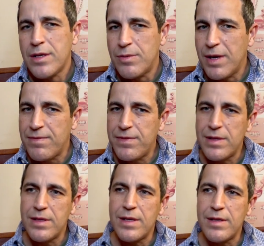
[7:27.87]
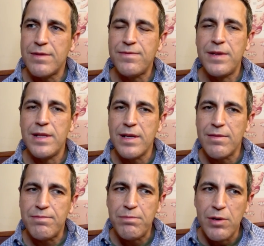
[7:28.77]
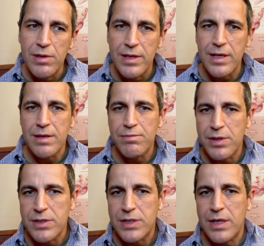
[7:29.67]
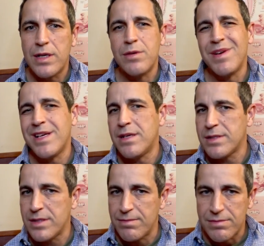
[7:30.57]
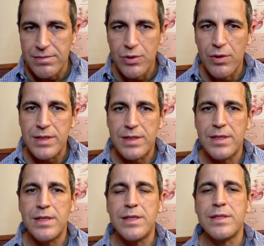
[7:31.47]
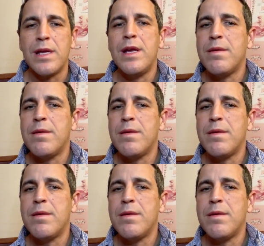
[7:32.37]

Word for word: you might feel a feeling of pulling pushing you might hear some noises